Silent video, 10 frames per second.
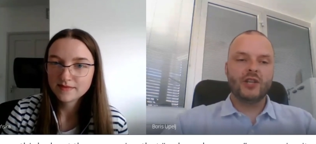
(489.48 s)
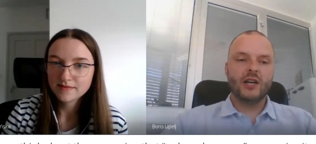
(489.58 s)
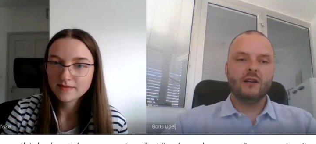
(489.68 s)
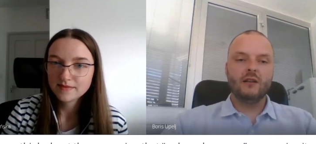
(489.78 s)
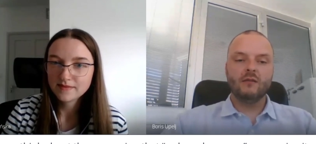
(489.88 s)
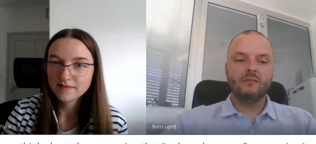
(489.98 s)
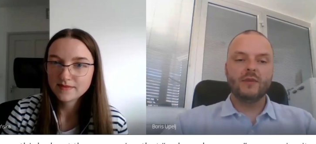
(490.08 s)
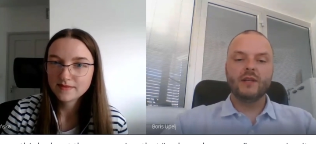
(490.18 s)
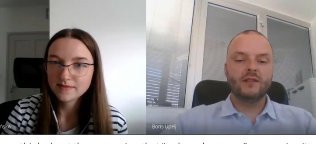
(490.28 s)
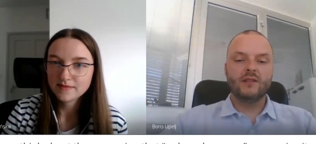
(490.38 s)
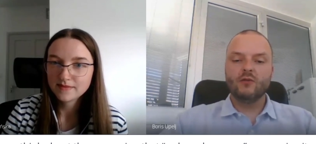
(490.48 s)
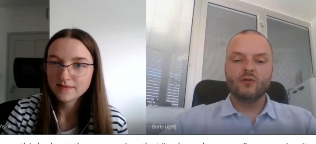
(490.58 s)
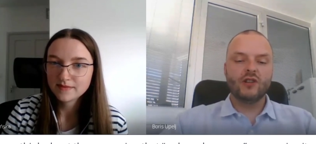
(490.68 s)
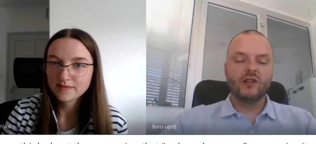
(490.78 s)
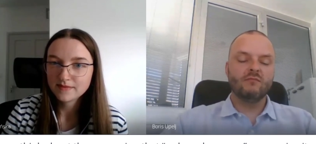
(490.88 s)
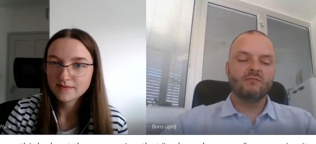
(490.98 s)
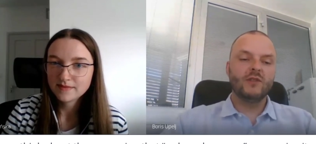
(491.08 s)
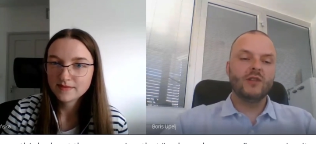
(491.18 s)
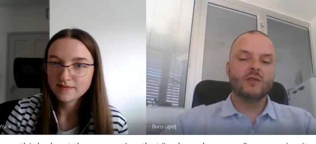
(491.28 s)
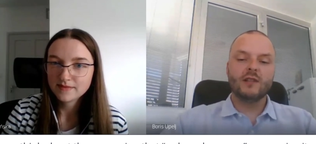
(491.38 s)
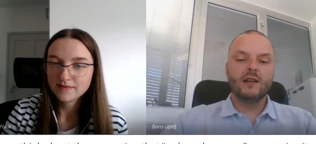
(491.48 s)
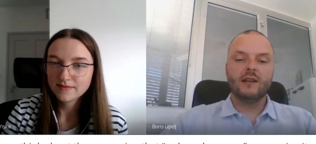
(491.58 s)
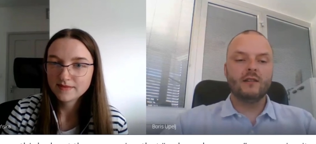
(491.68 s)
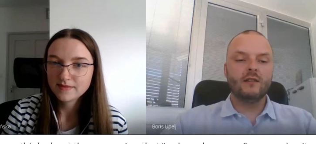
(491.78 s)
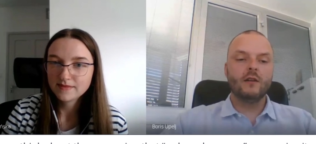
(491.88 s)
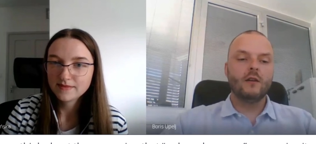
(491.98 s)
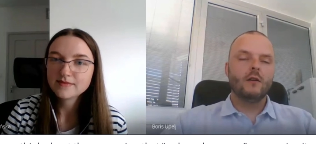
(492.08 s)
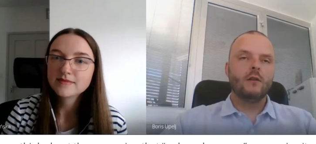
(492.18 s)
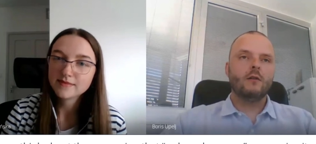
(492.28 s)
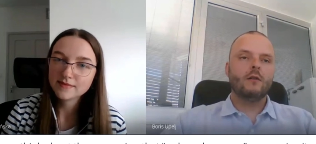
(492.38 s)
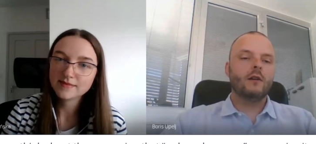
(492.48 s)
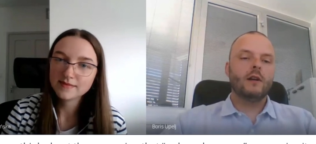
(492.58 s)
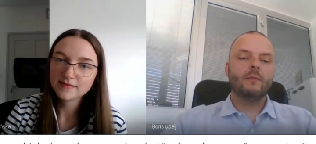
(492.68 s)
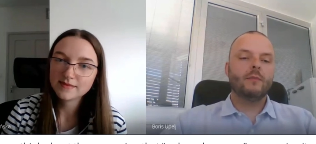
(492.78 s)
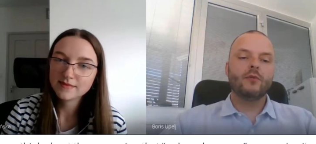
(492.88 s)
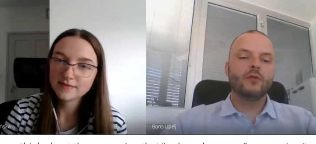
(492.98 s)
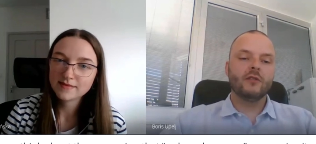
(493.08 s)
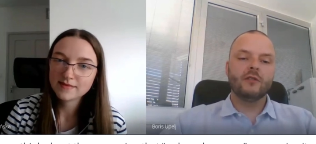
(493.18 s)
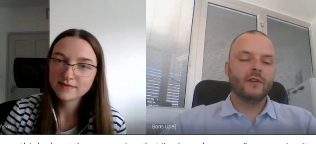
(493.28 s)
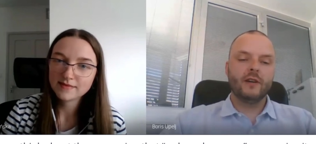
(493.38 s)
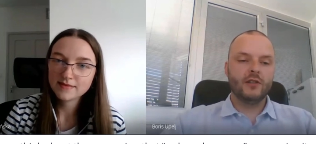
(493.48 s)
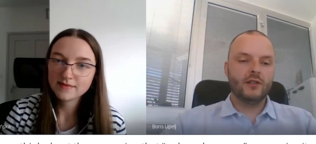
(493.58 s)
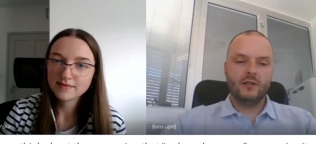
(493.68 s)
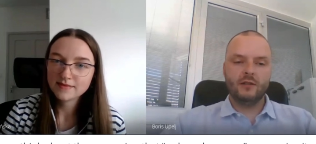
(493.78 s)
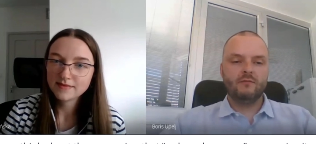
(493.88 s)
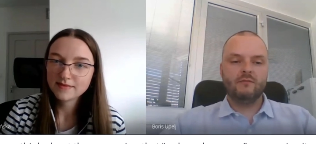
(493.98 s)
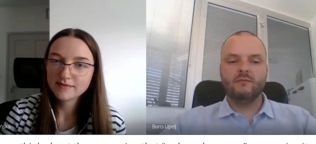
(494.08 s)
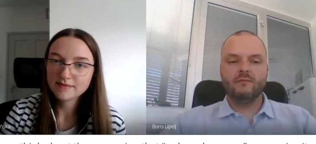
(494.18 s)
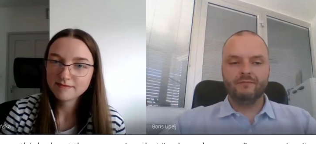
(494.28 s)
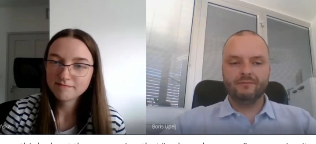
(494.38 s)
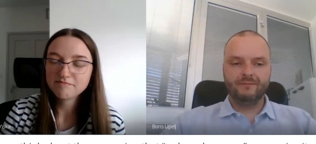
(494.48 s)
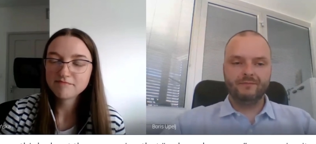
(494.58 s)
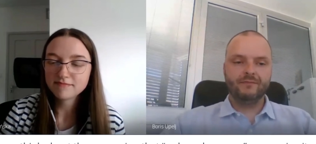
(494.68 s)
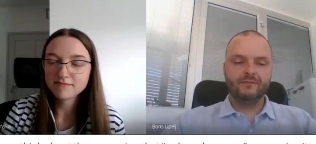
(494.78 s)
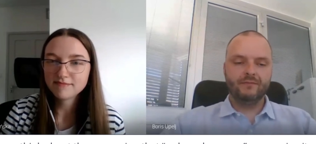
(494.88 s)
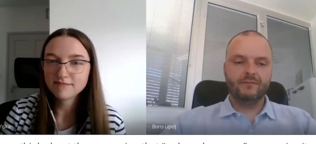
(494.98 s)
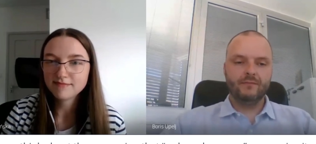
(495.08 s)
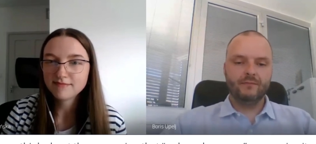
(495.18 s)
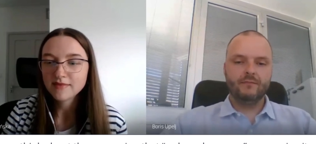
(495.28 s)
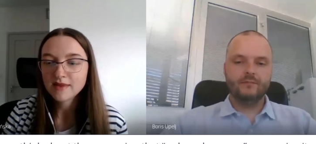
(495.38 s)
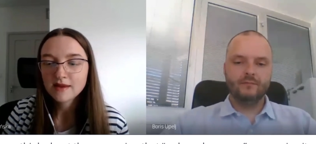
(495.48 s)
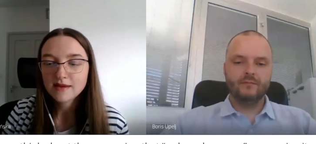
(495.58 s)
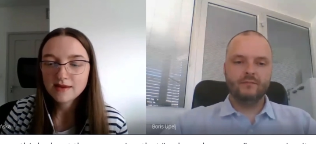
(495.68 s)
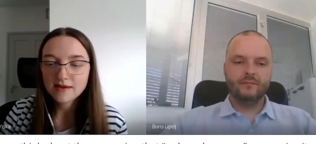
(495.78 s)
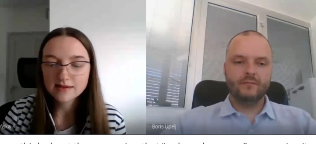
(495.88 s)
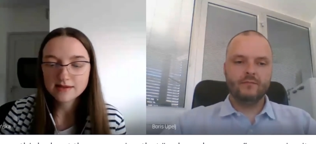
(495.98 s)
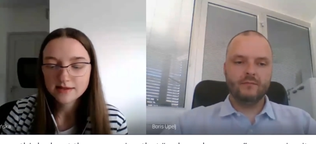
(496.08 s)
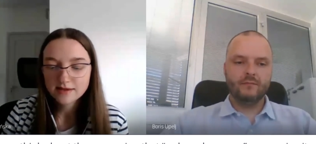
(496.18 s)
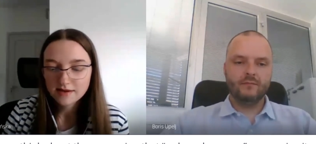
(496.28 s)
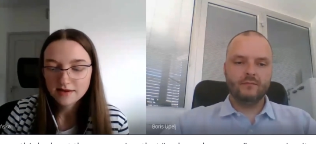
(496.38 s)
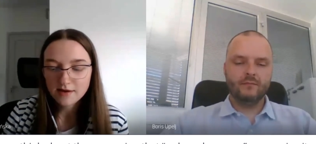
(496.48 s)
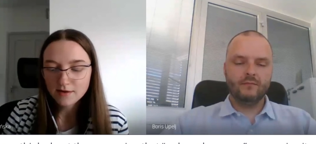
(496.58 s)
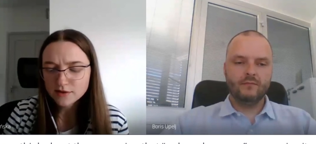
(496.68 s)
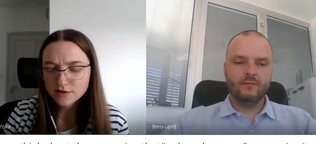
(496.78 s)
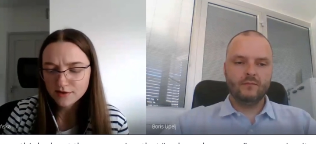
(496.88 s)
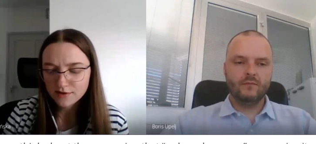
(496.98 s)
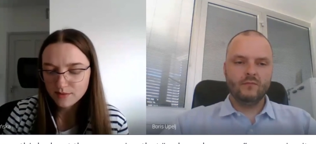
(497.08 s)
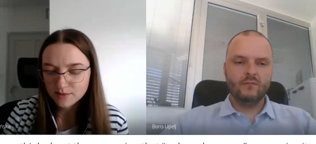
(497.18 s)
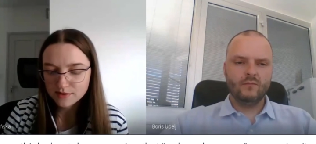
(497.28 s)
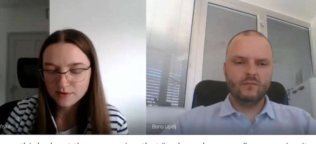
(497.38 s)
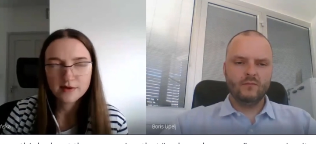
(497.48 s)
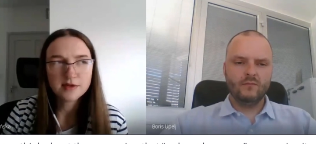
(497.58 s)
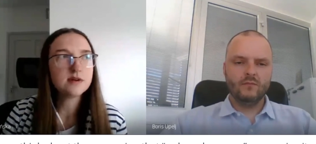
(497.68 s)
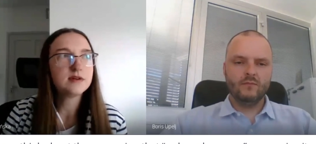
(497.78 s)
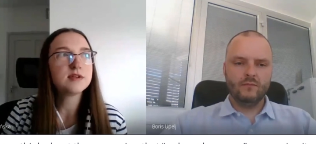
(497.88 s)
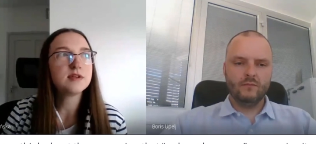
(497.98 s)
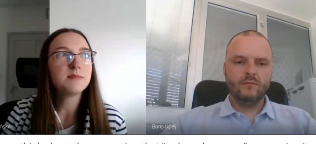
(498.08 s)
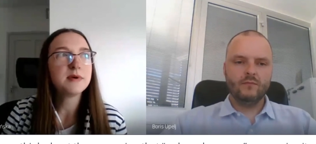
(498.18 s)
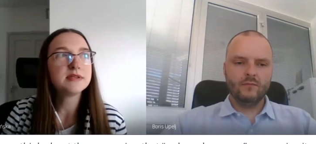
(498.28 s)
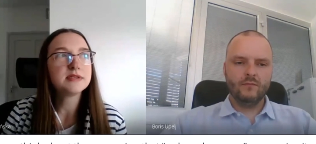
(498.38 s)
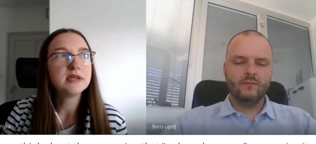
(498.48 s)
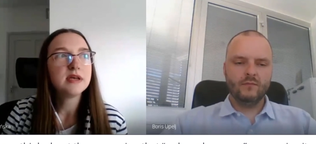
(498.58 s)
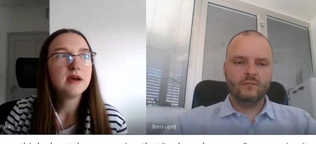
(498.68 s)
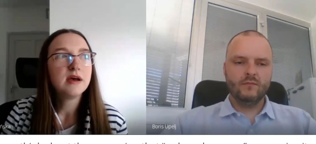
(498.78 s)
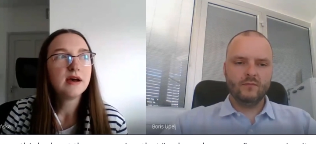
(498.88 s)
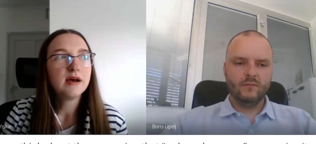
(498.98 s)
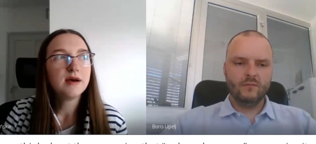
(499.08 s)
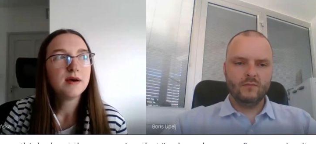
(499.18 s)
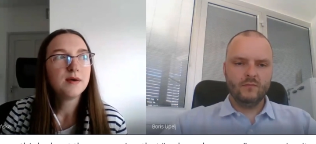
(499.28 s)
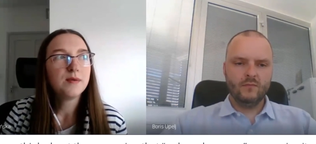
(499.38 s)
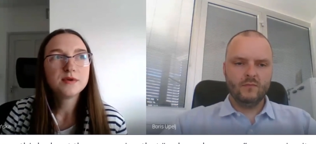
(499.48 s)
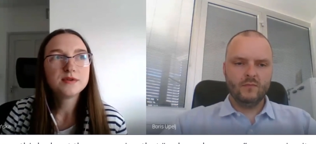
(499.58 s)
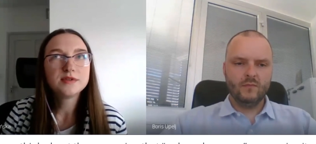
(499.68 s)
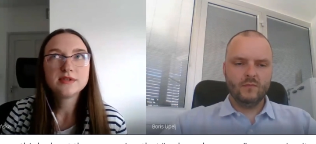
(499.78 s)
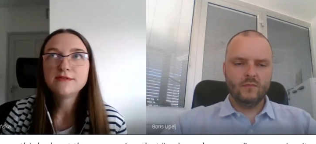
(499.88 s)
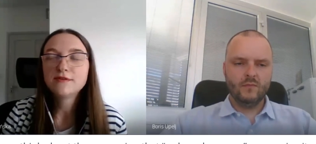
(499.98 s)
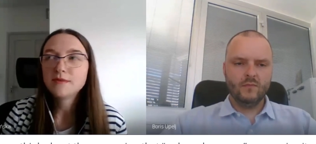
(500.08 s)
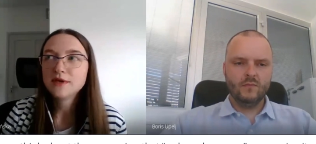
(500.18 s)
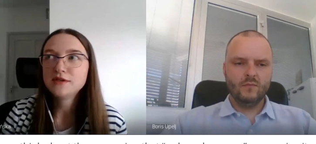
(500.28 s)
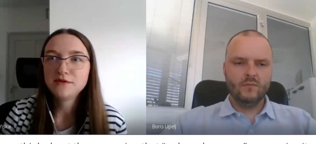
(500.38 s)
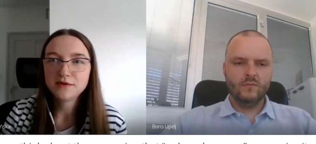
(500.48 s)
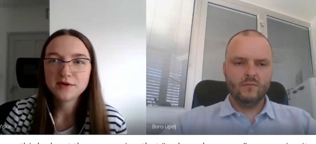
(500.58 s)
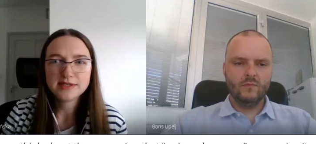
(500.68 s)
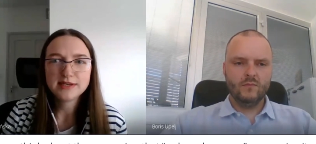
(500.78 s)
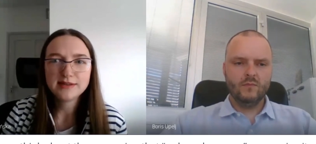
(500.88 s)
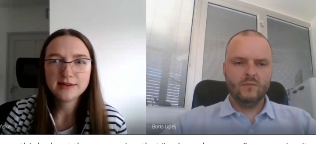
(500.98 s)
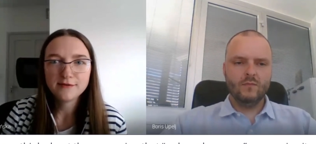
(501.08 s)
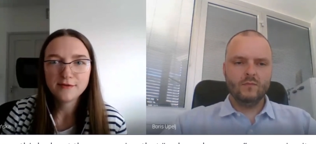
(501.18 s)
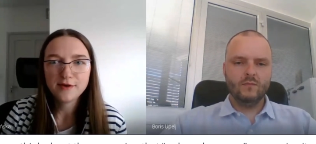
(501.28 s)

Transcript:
Speaker 1: other channel, be it social, newsletter, or app push notifications.
Speaker 2: Mm-hmm. Yes, I also agree with you. It also depends uh, what information you are